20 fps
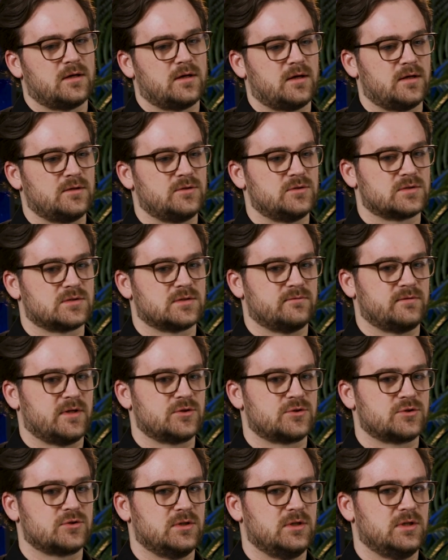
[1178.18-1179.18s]
I just
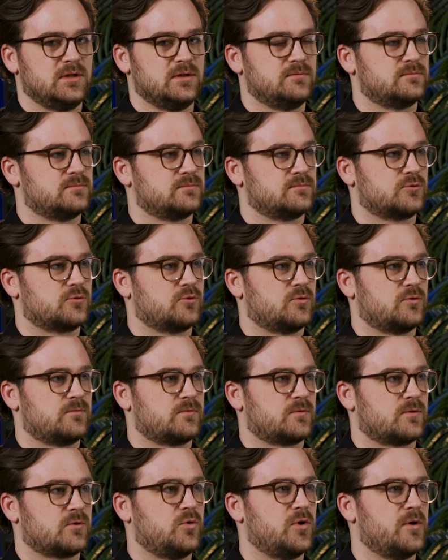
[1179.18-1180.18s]
eventually
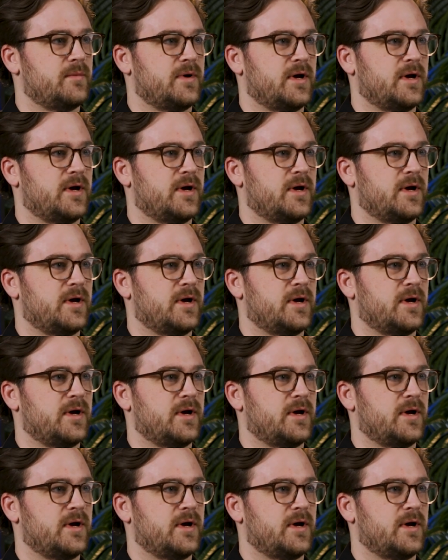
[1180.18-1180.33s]
quit